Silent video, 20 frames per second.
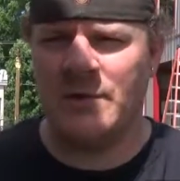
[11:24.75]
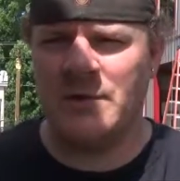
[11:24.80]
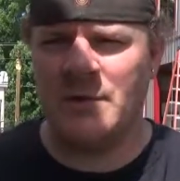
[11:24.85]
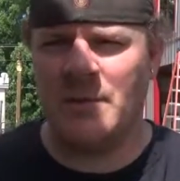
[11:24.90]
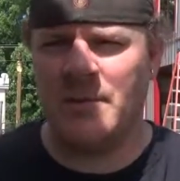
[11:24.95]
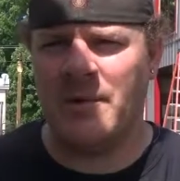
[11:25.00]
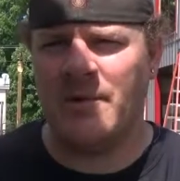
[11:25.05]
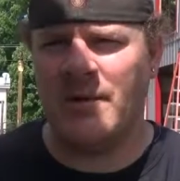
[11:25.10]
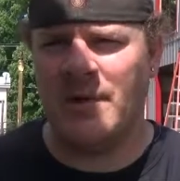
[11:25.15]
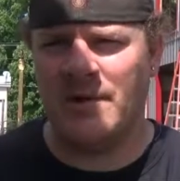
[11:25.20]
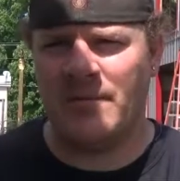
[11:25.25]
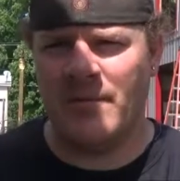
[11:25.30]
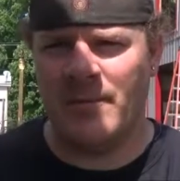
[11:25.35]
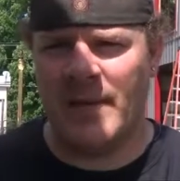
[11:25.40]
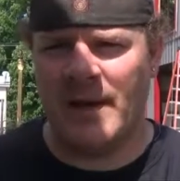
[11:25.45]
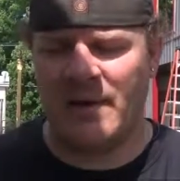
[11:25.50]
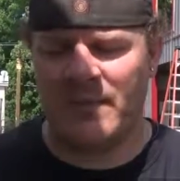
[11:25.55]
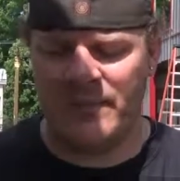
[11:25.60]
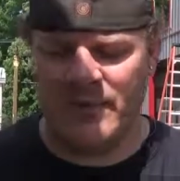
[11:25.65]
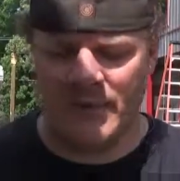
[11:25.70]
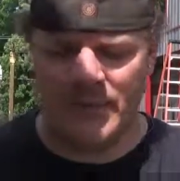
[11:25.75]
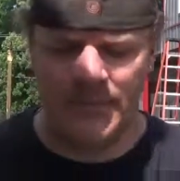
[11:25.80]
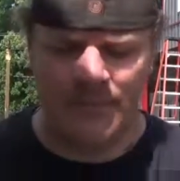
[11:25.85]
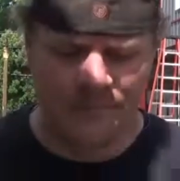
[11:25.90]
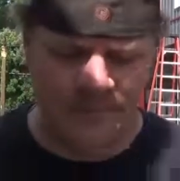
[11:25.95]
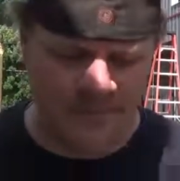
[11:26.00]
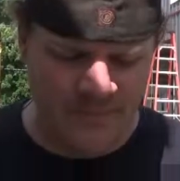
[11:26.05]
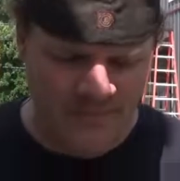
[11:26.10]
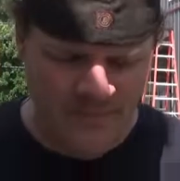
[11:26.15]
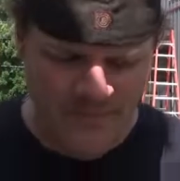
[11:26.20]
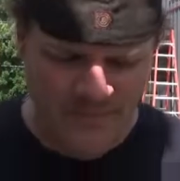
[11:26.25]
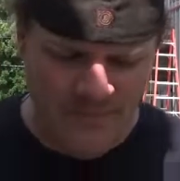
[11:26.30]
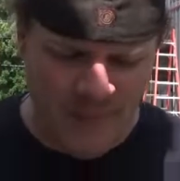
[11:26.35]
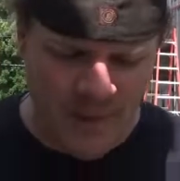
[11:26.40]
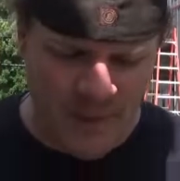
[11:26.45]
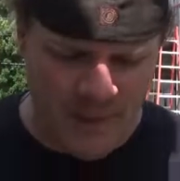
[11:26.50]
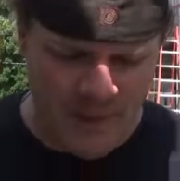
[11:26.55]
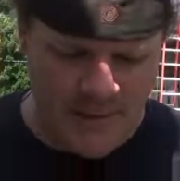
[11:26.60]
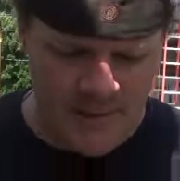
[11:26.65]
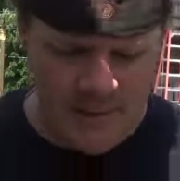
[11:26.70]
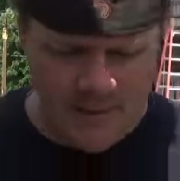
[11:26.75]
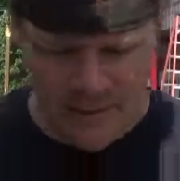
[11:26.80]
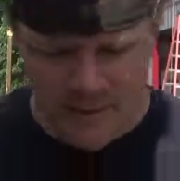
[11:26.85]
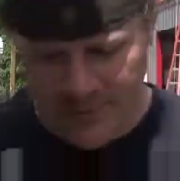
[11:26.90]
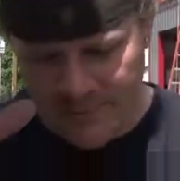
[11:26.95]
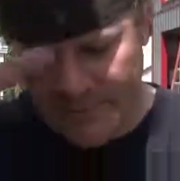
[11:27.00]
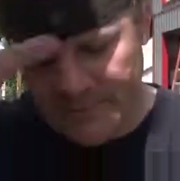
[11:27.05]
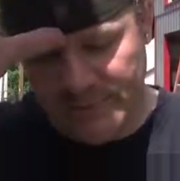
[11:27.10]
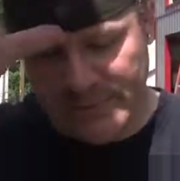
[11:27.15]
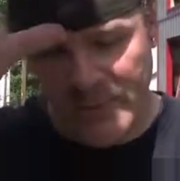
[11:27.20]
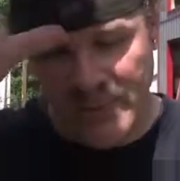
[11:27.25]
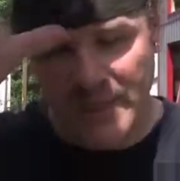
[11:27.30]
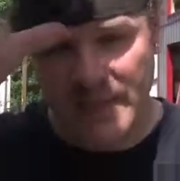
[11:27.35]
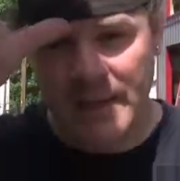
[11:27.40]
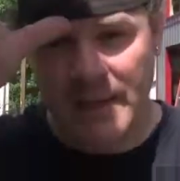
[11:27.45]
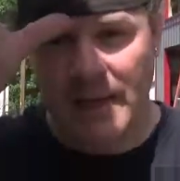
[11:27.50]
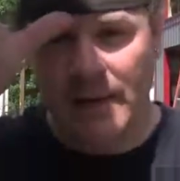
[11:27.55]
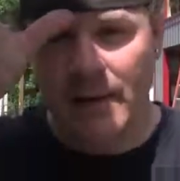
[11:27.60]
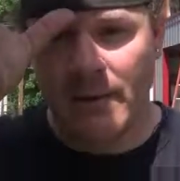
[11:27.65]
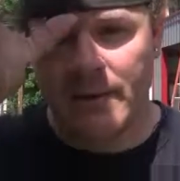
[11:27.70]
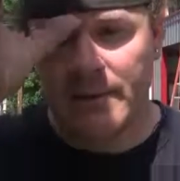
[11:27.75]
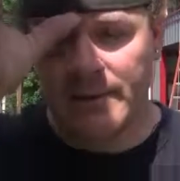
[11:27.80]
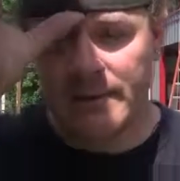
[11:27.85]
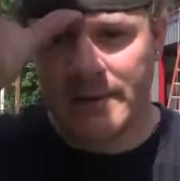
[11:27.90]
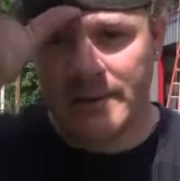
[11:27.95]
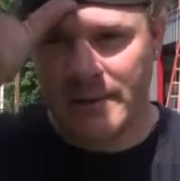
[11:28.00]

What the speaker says: I'll be ready for backfill. So, and get that going.